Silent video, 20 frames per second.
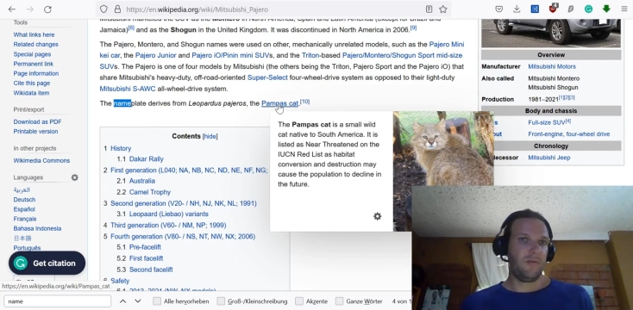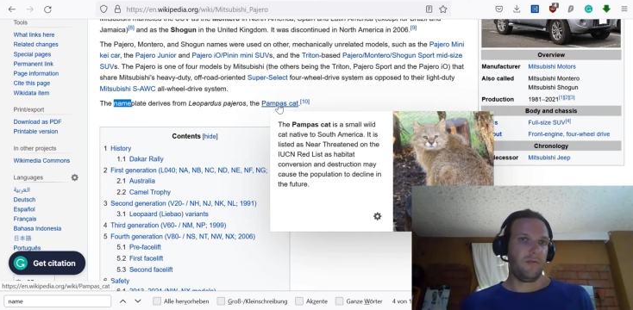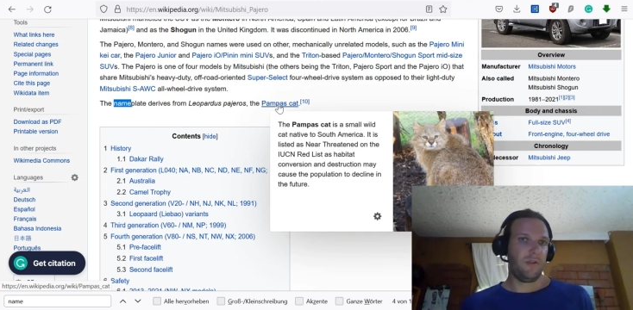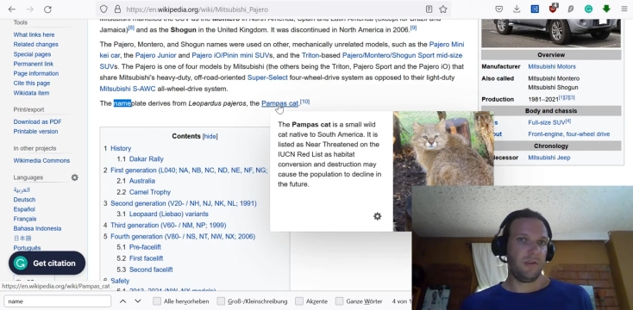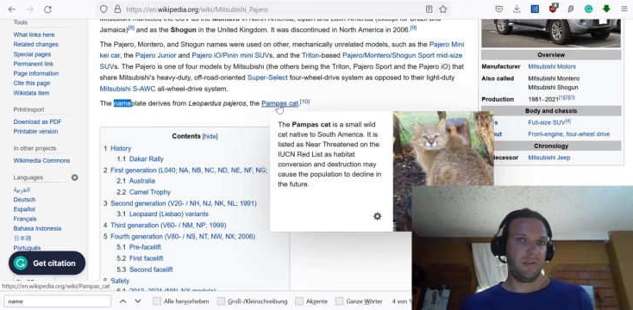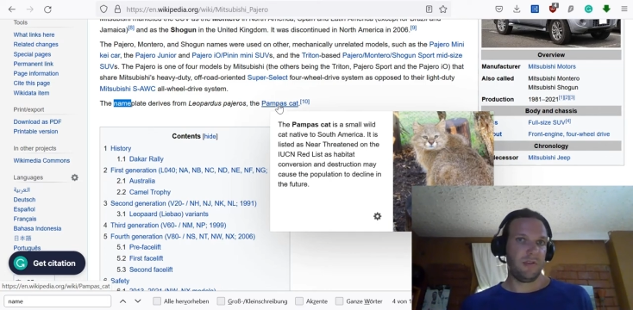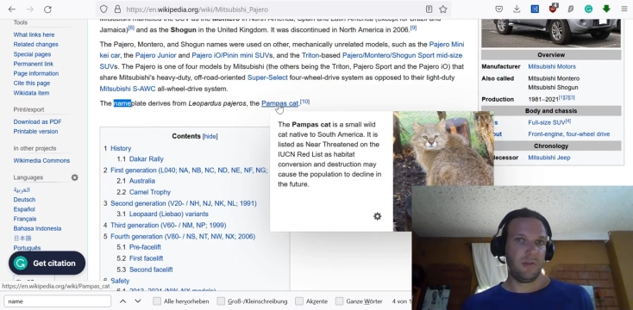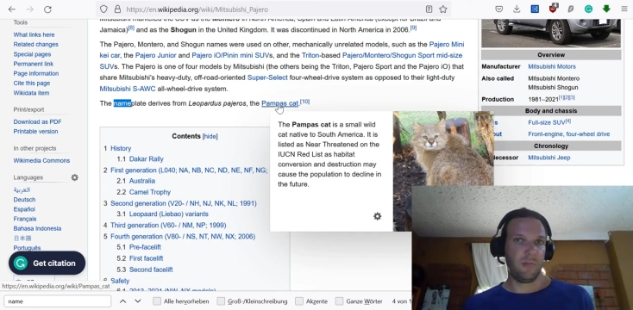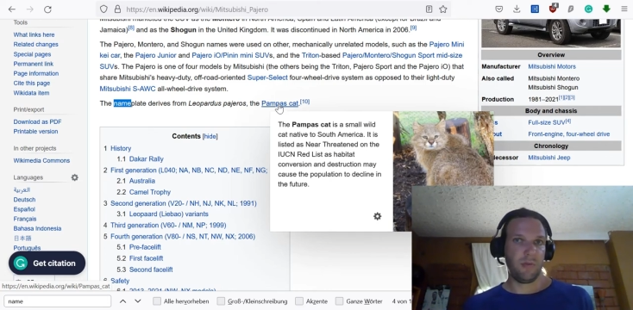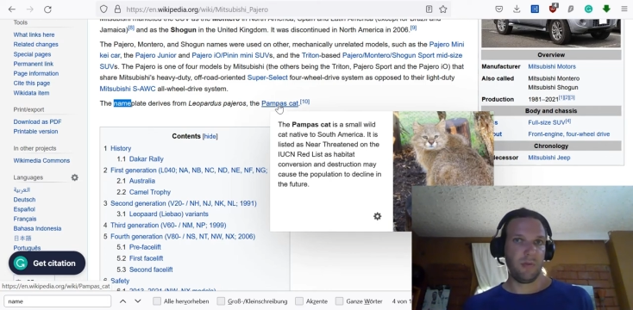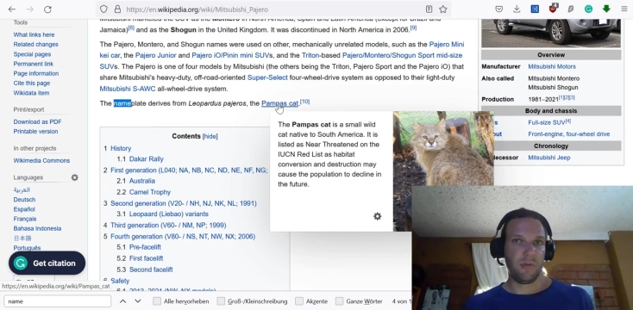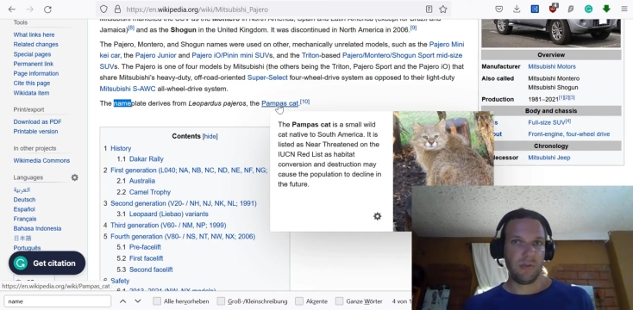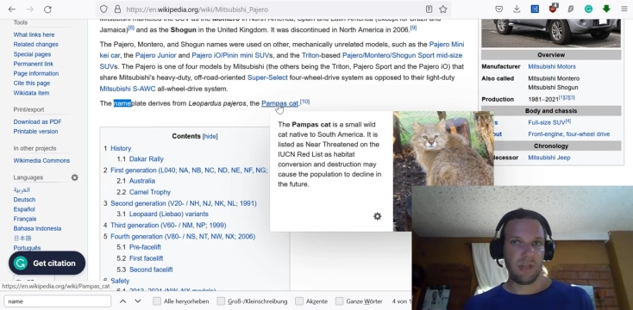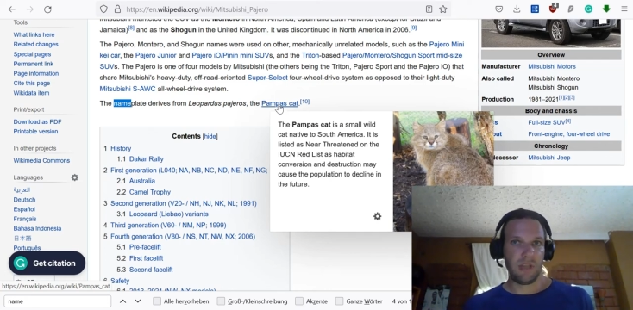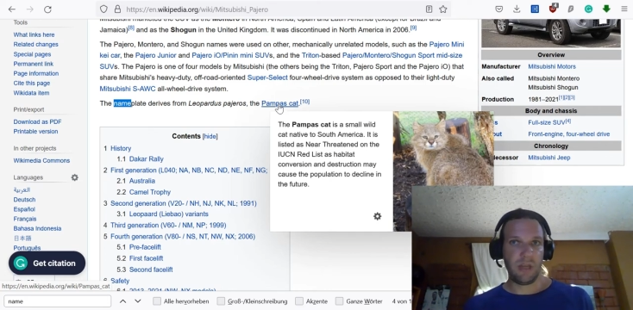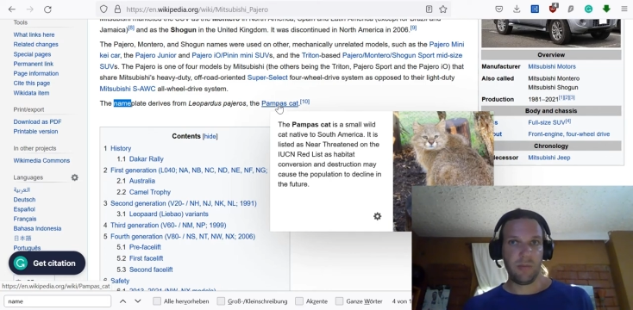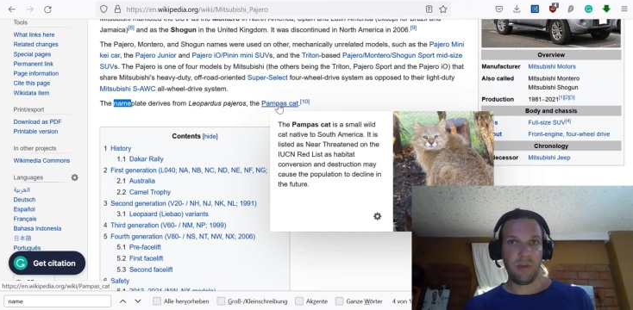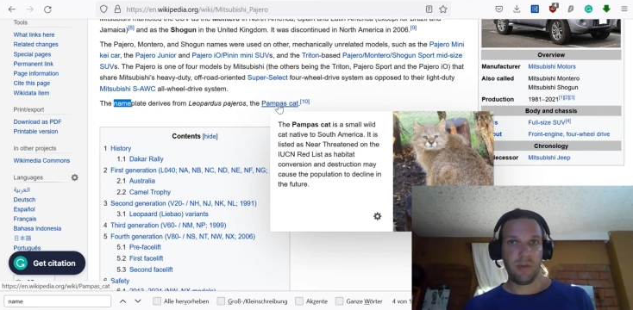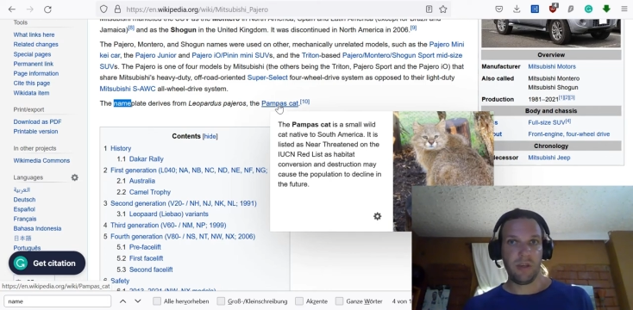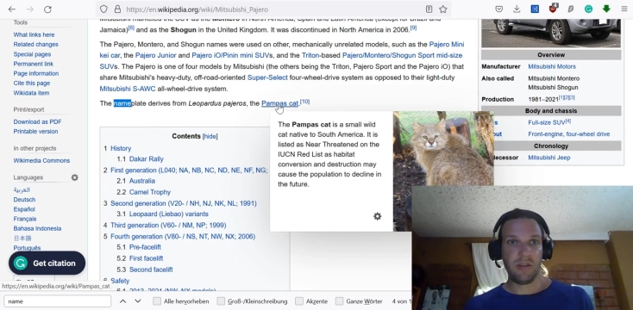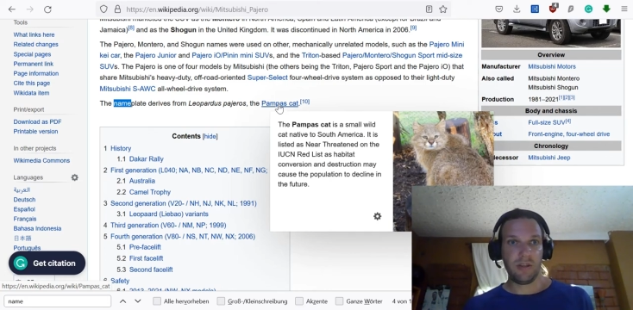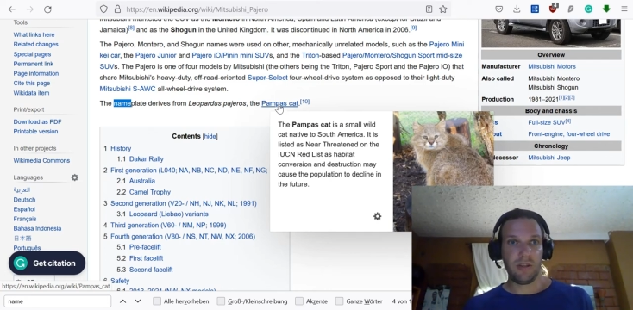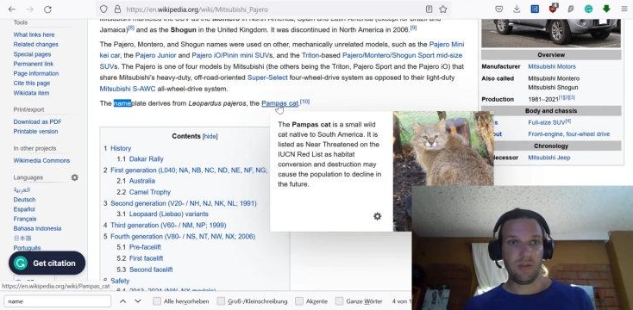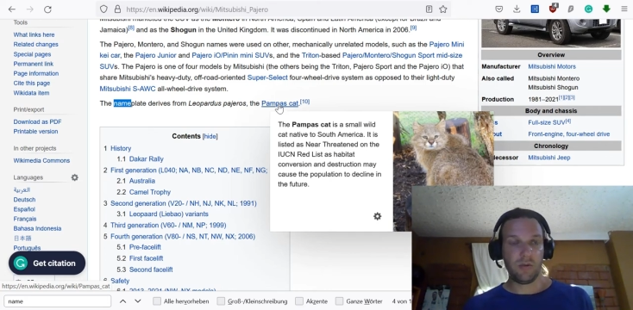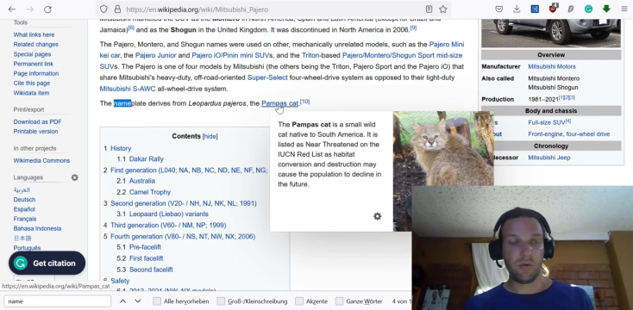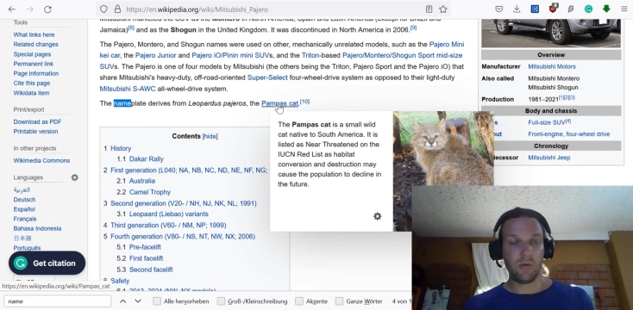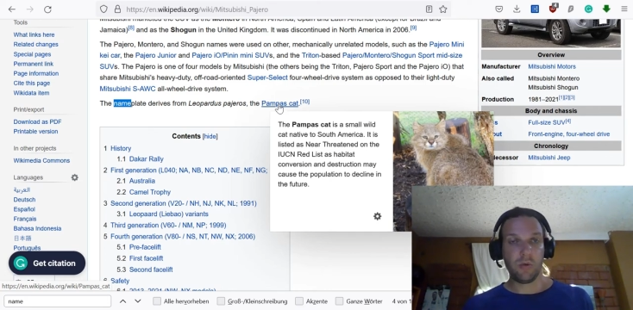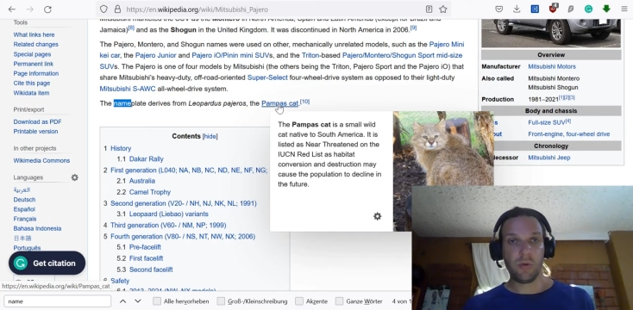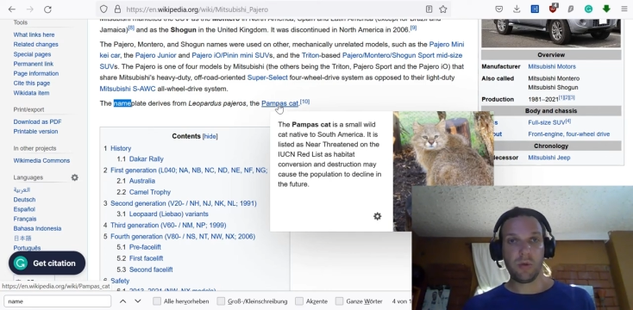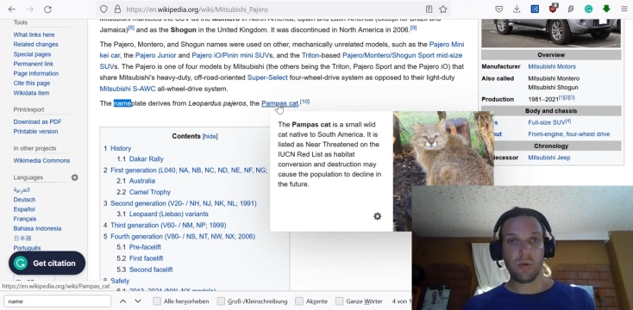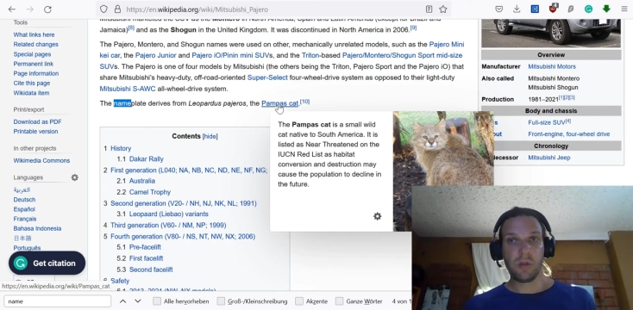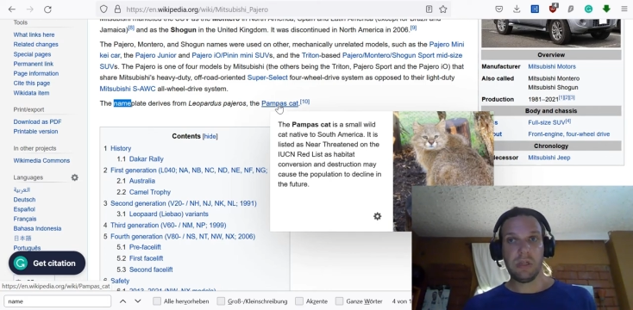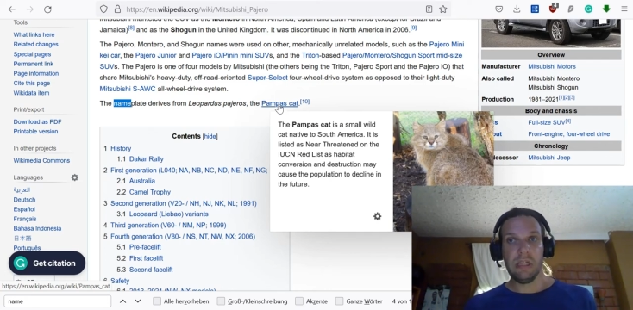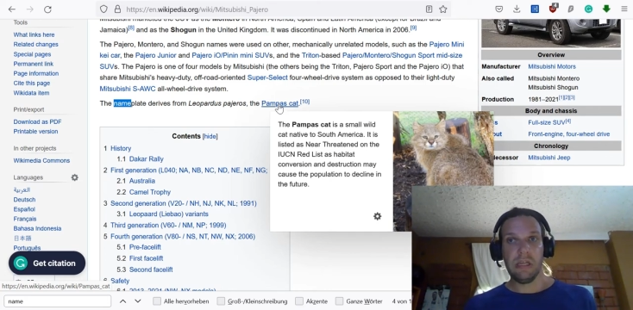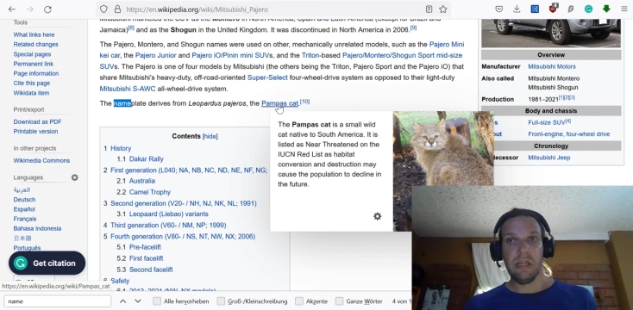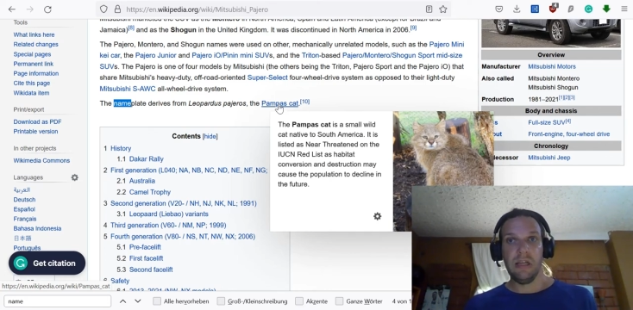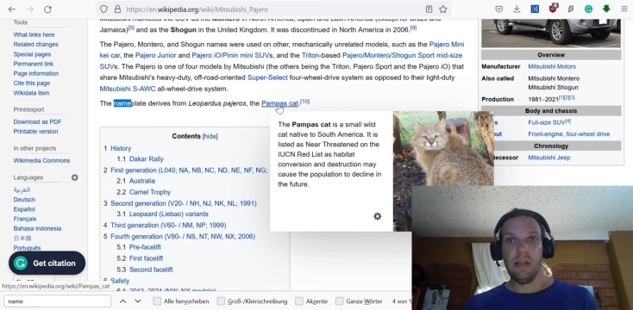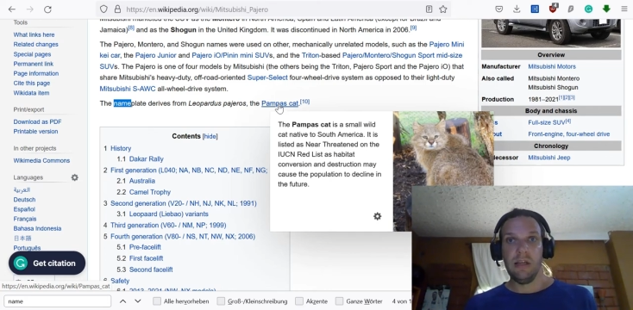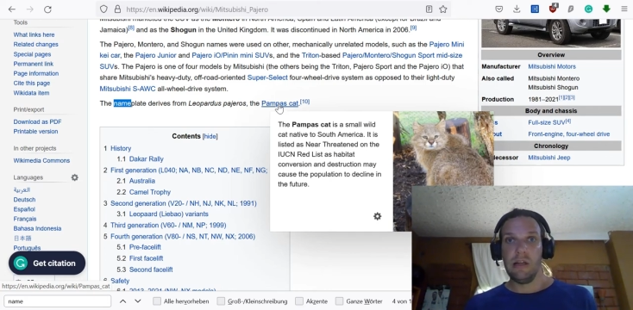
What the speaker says: for example, typing it into Google,